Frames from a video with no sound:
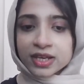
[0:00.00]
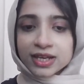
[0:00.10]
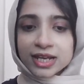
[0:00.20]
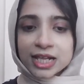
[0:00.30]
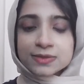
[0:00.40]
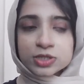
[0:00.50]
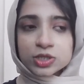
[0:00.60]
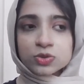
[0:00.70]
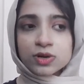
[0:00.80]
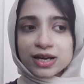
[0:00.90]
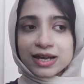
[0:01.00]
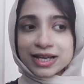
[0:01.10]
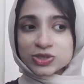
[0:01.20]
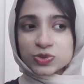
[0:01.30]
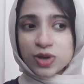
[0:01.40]
It helps you
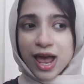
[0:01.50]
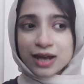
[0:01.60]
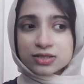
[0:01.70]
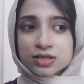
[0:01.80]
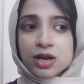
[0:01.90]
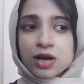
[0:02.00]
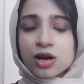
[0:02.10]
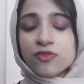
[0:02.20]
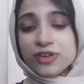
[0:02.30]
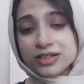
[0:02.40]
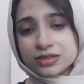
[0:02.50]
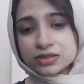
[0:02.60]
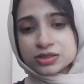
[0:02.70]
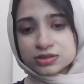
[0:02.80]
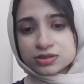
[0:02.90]
extract or uh,
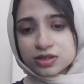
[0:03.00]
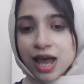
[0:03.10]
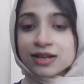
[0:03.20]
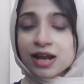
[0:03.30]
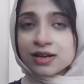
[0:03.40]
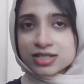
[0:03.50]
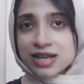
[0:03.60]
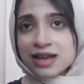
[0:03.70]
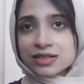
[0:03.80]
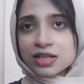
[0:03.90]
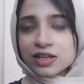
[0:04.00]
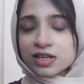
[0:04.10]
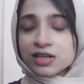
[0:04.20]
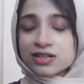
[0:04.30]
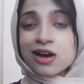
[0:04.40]
filters and understand the
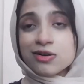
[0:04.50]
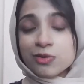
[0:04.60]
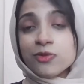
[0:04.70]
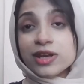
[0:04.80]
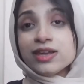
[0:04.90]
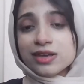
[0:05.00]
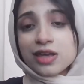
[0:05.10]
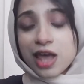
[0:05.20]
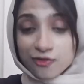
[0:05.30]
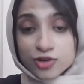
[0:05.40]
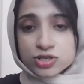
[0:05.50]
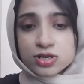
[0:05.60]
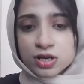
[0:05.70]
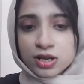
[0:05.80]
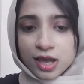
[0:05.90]
data very
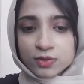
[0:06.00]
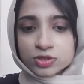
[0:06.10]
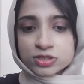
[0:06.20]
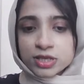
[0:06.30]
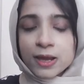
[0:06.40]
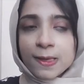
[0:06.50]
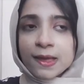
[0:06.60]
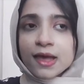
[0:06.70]
efficiently, I would say.